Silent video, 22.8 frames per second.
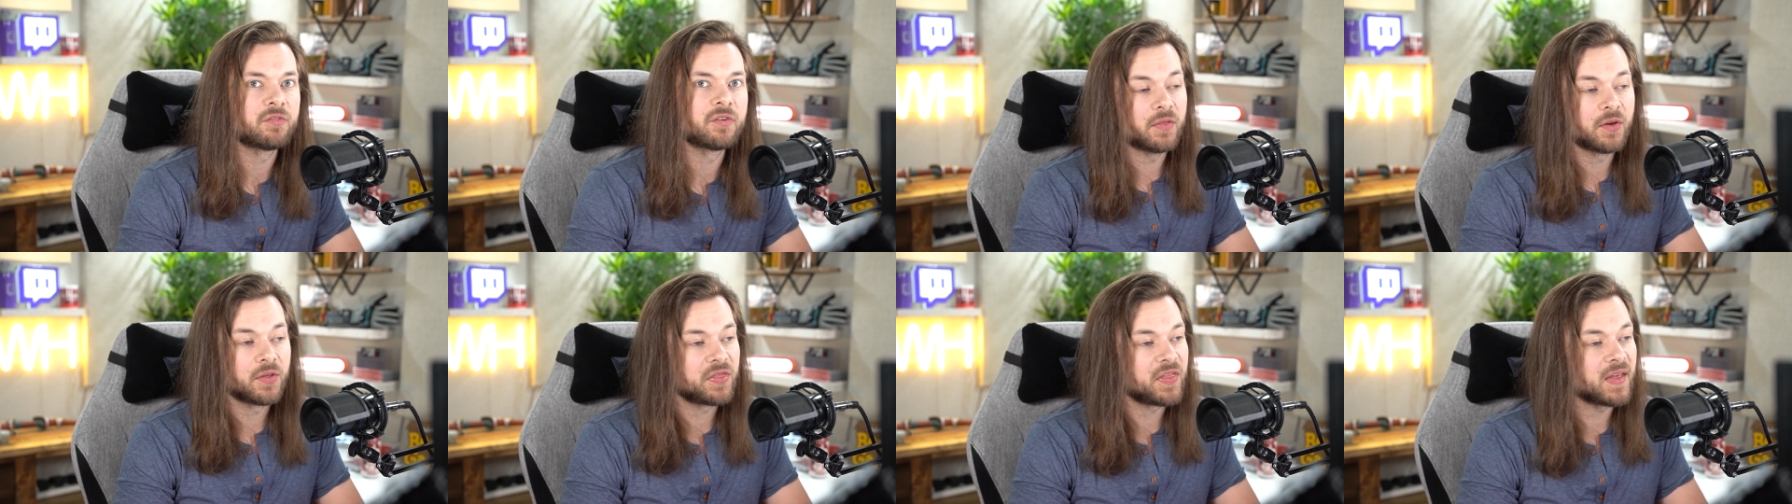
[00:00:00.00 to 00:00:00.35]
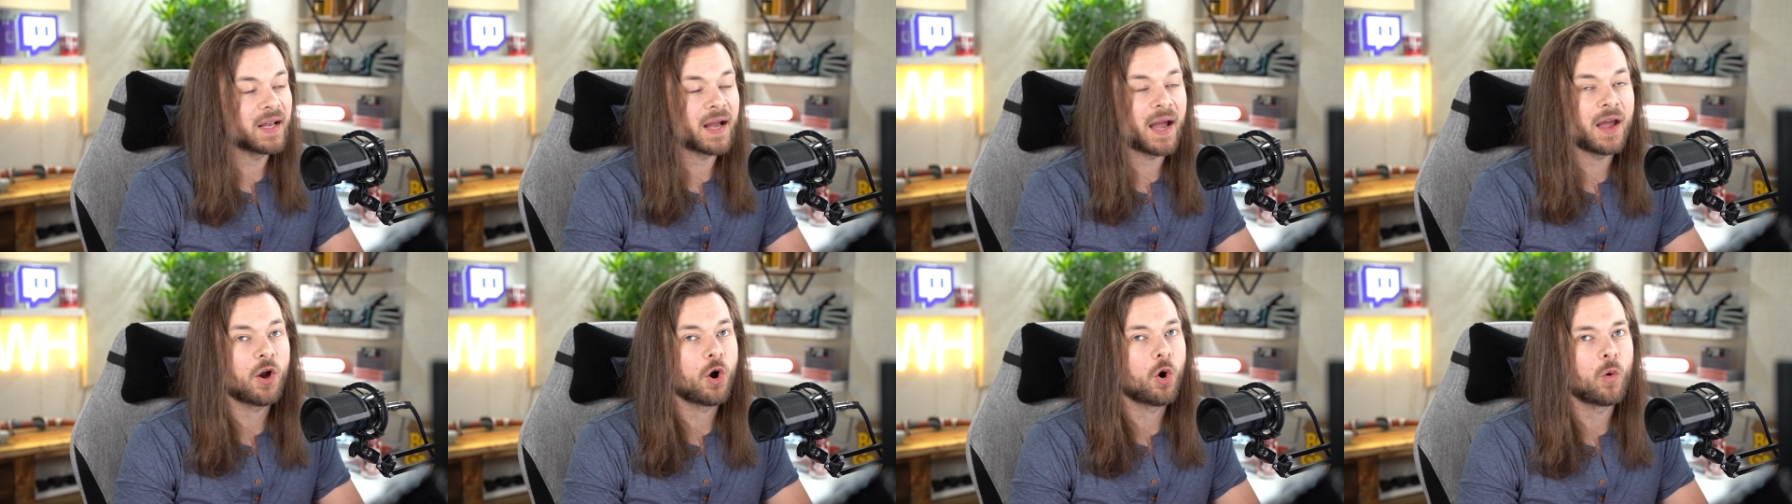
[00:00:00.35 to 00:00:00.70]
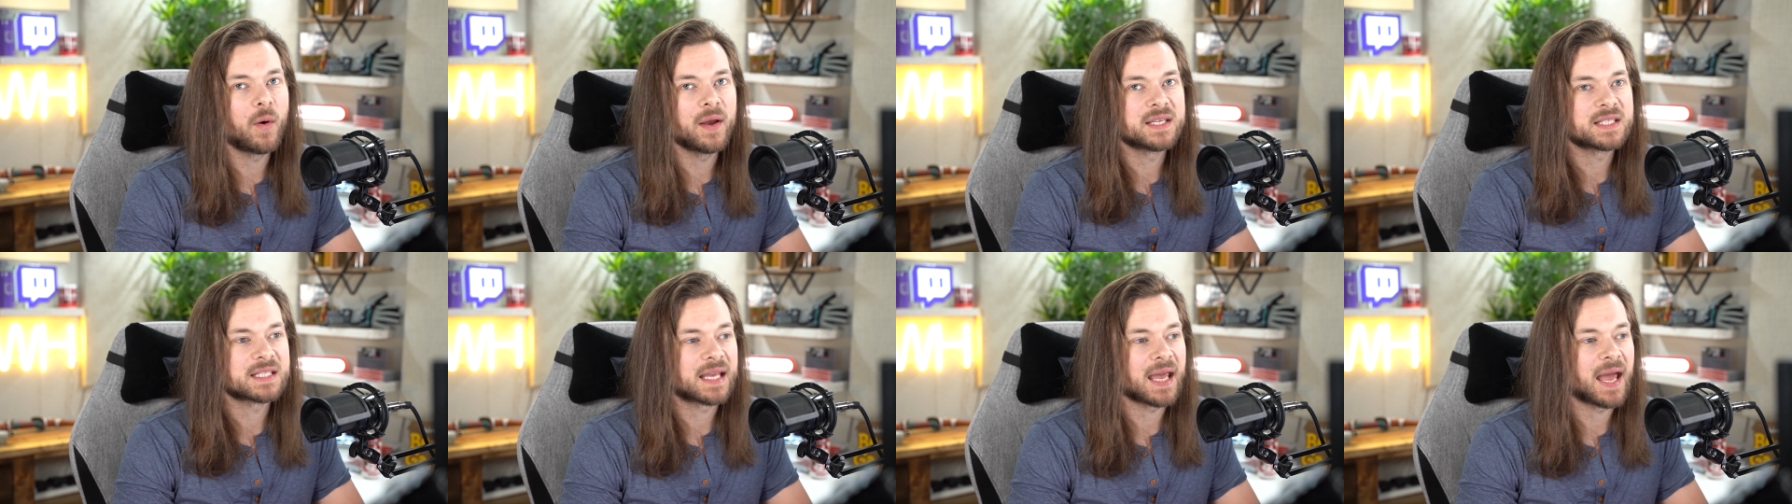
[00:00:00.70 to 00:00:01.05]
the thing I
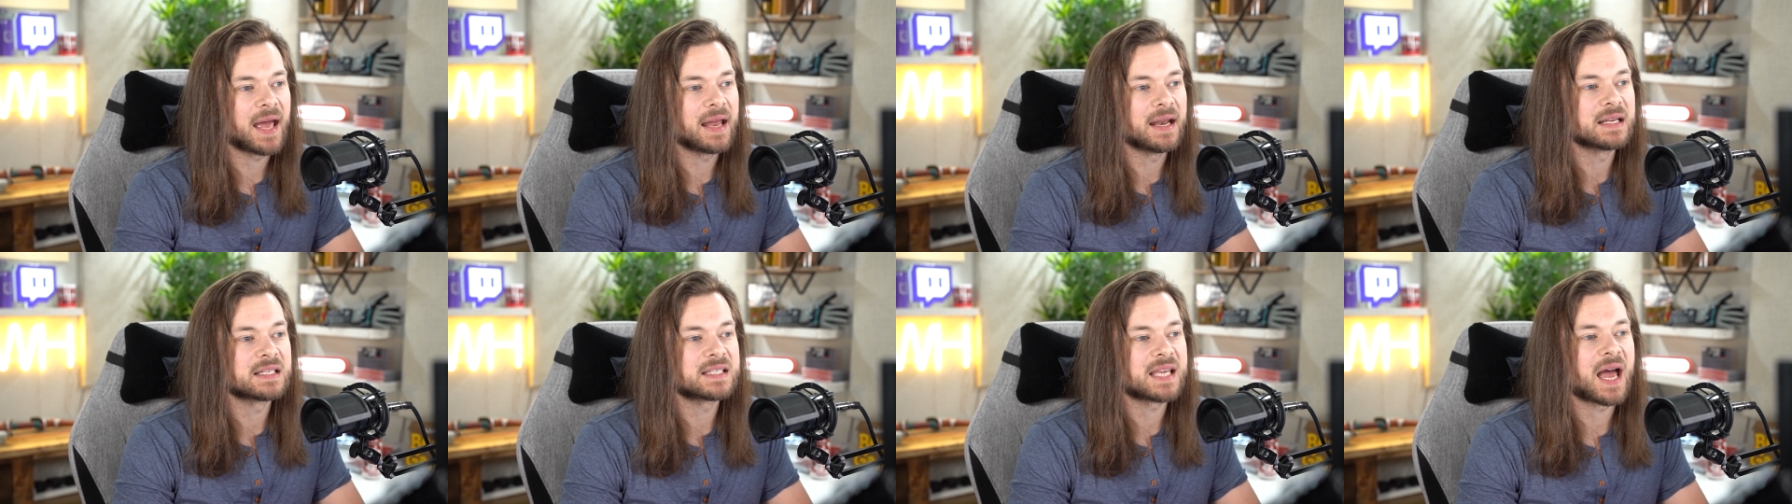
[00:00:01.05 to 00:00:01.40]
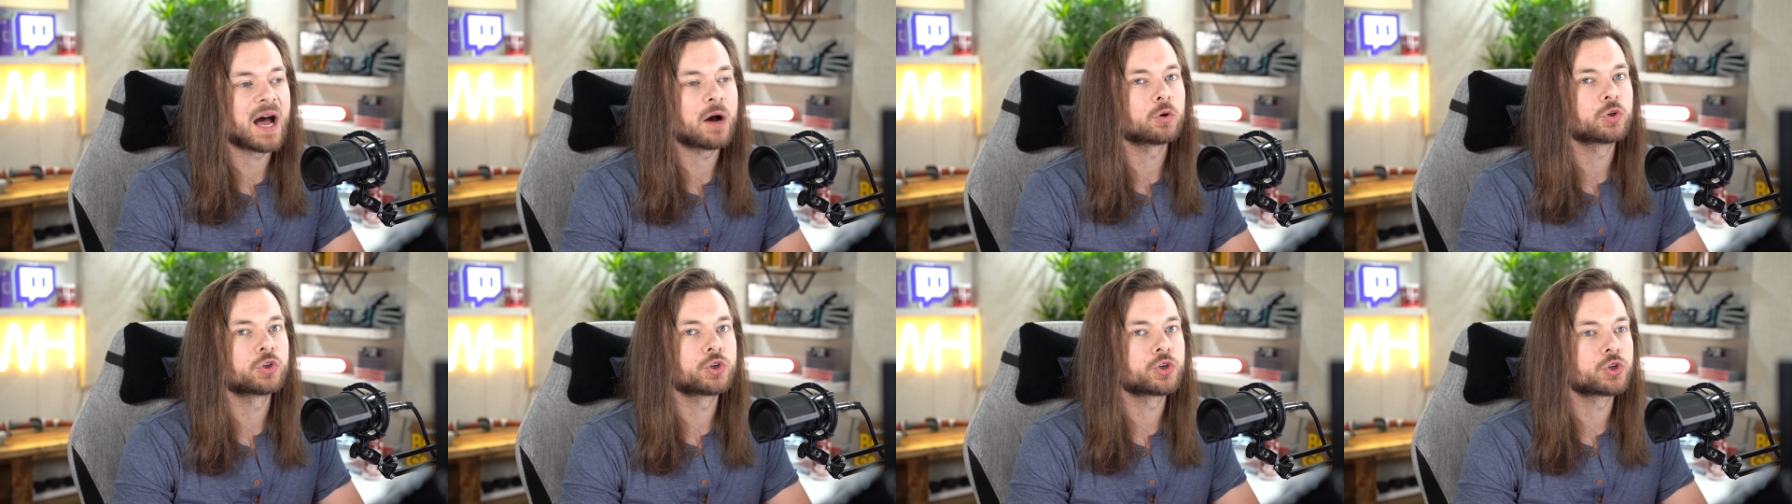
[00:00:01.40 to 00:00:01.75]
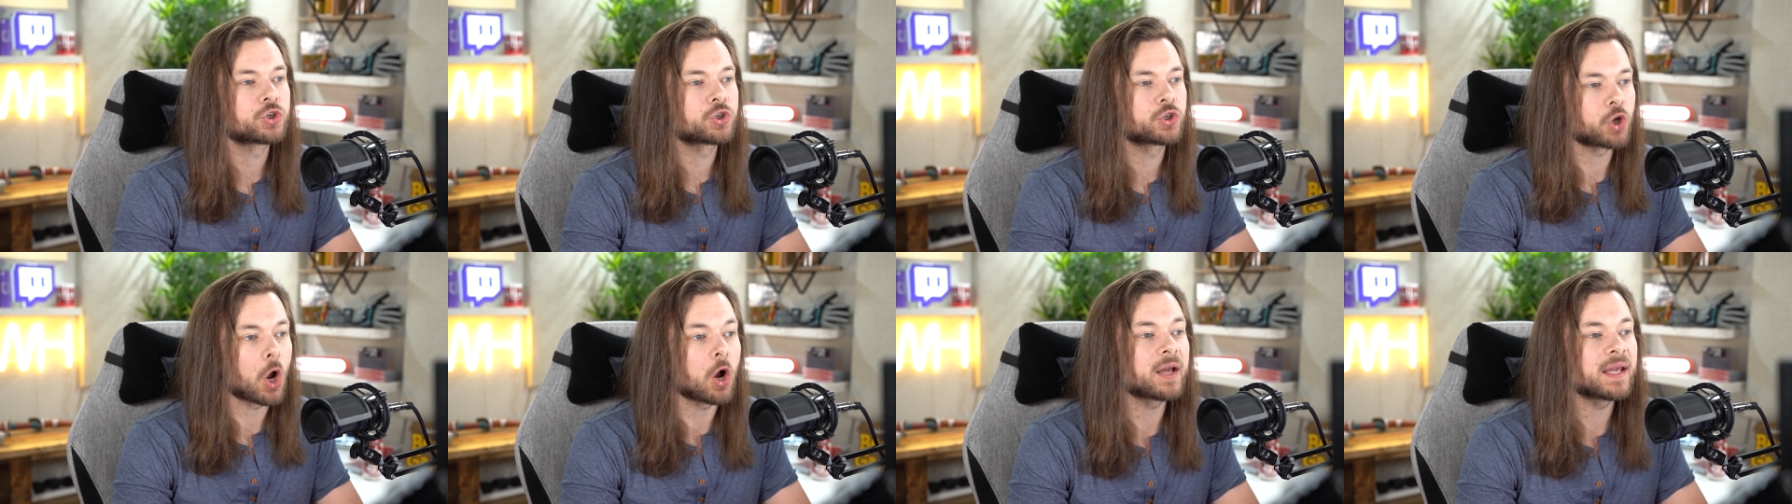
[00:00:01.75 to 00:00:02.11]
always get is how
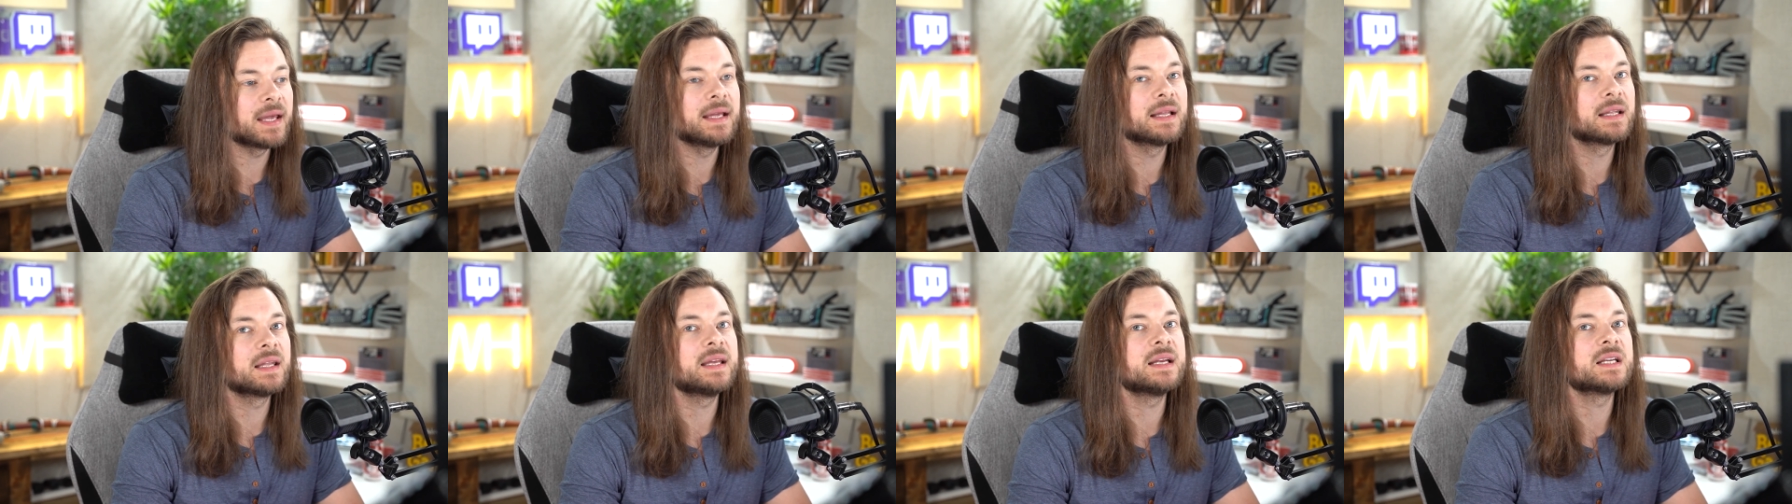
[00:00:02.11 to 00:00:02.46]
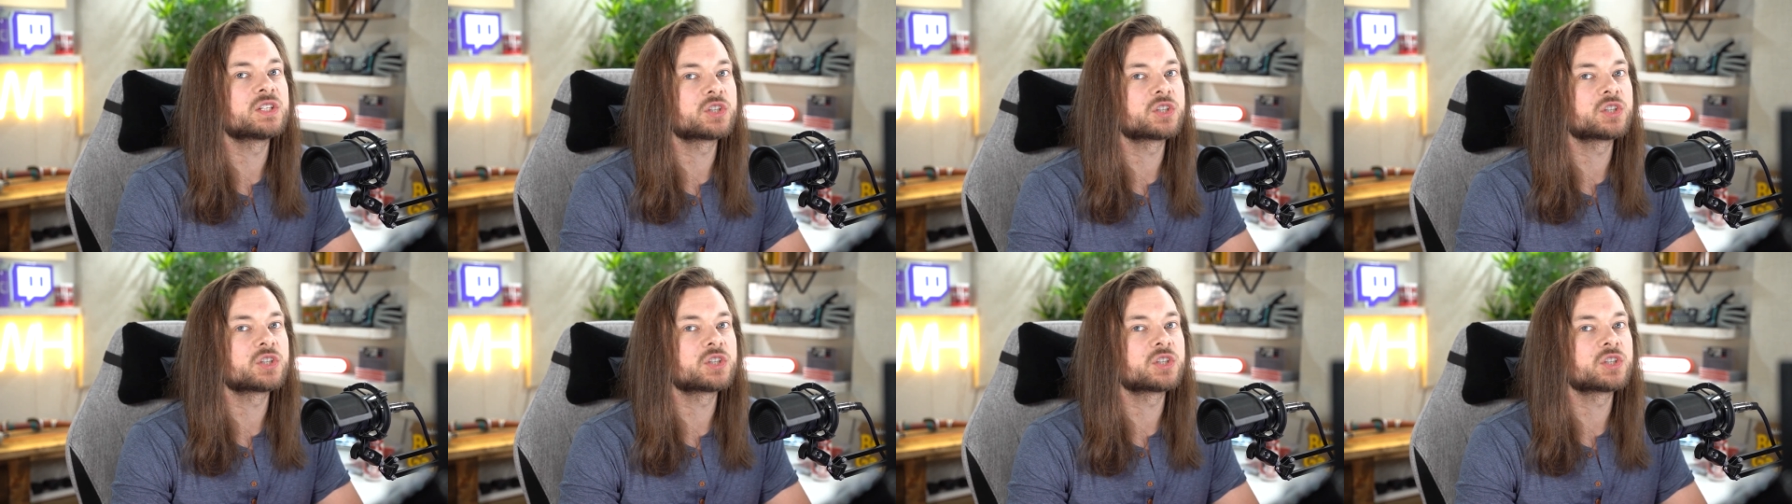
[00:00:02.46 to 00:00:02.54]
shockingly